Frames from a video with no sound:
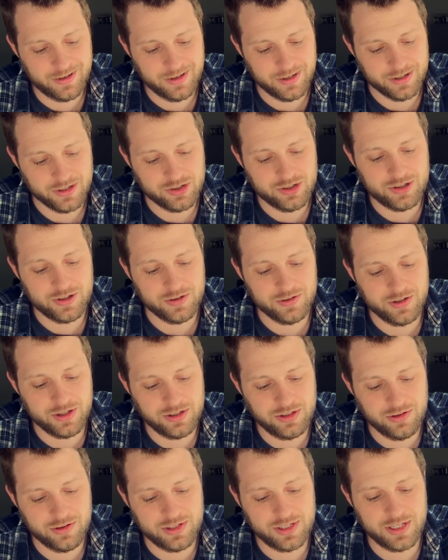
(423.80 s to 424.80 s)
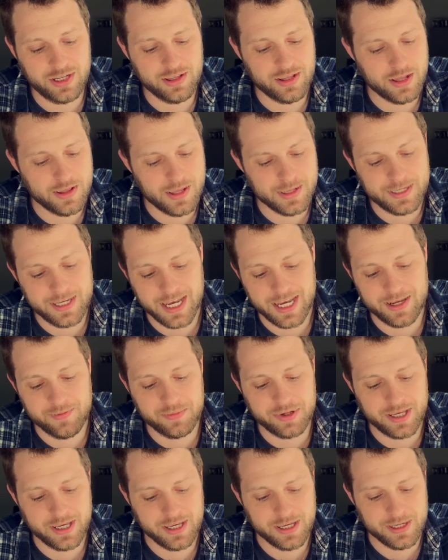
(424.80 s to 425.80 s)
As soon as you see that the tame
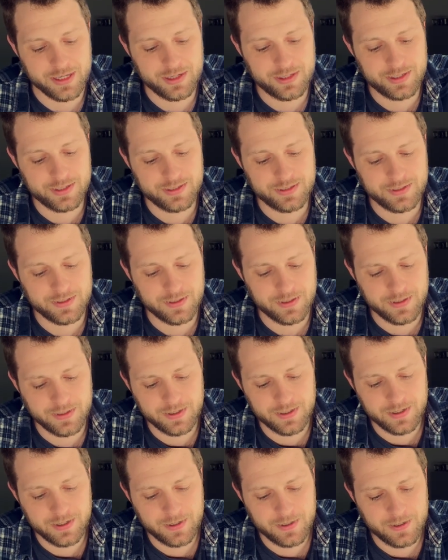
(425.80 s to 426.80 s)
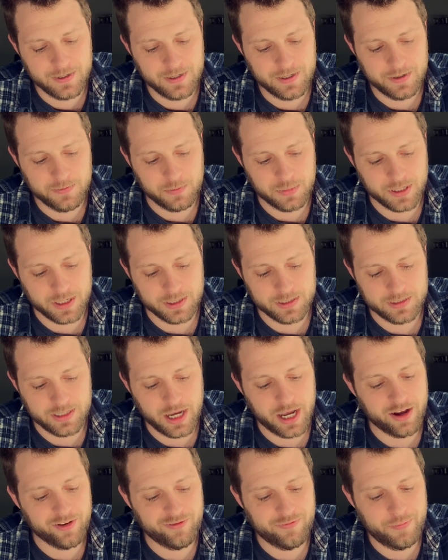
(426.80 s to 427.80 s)
geese begin to
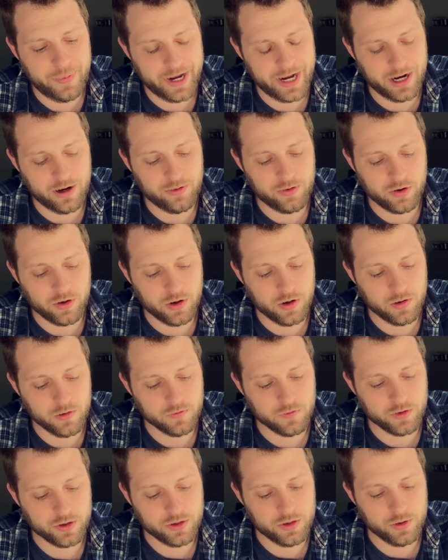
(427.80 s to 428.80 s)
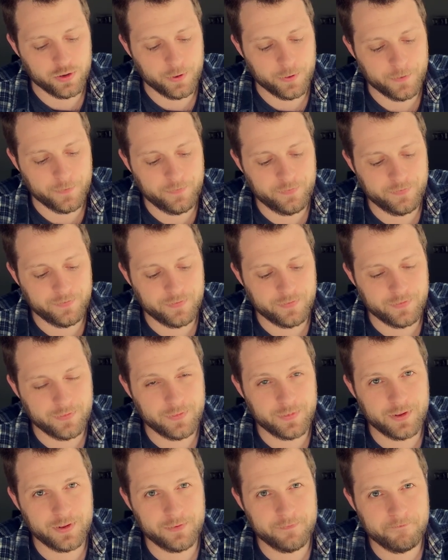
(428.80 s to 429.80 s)
have power over you,
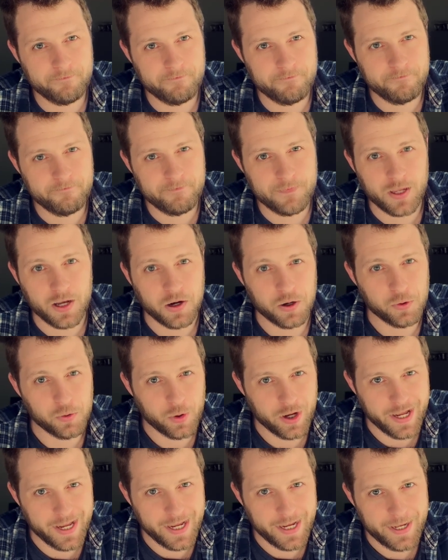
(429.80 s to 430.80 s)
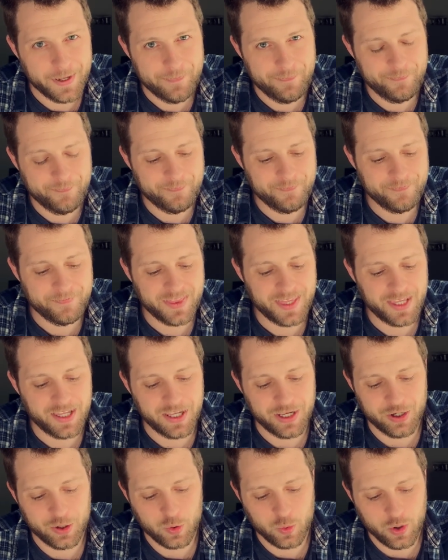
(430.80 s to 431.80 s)
away,
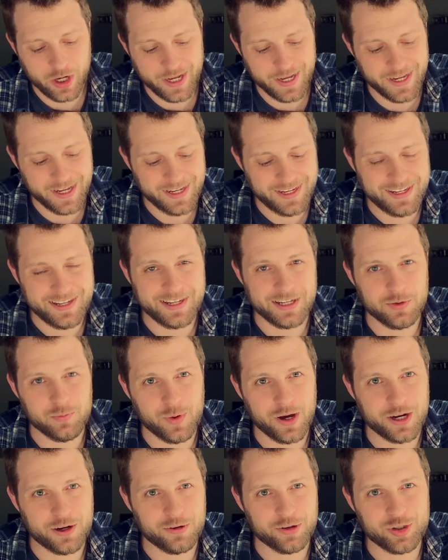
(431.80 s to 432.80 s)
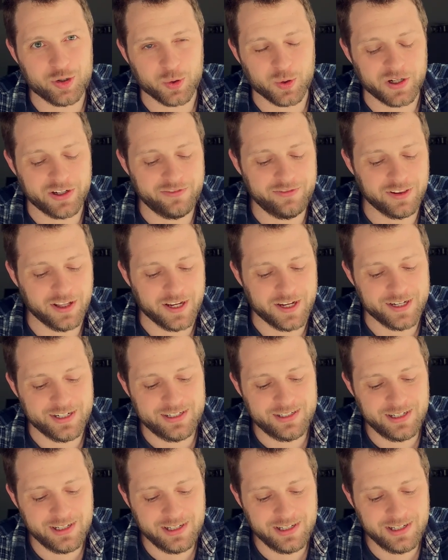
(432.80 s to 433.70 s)
away in migratory flight,